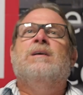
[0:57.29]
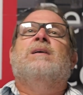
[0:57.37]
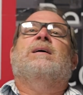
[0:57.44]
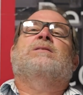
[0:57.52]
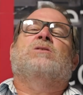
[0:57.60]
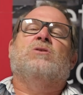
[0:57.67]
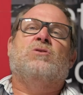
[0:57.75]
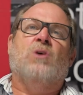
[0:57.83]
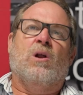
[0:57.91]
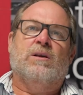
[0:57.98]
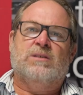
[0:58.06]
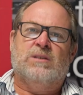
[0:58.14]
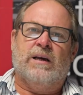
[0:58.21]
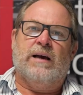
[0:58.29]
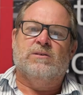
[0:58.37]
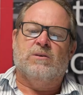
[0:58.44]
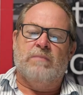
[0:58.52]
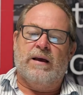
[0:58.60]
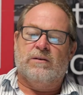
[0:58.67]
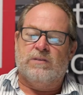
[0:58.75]
That's the dollar sales
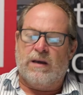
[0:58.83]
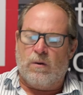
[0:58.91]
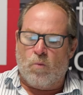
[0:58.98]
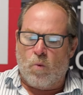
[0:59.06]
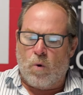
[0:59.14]
amount down